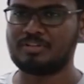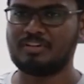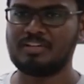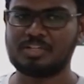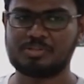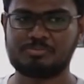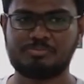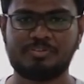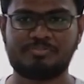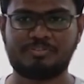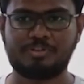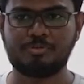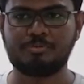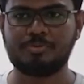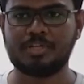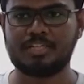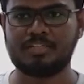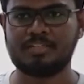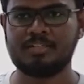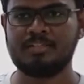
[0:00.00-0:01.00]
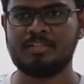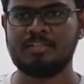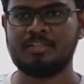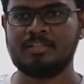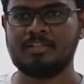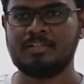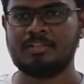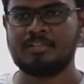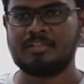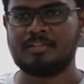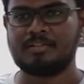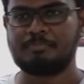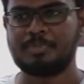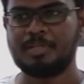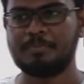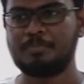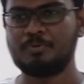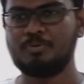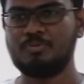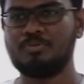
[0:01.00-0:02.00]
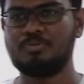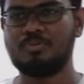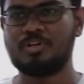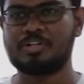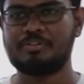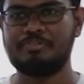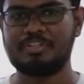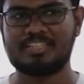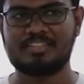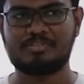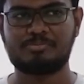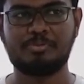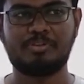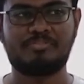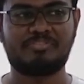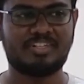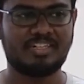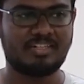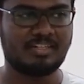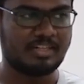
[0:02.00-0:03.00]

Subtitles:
called Swift UI. People who work with Swift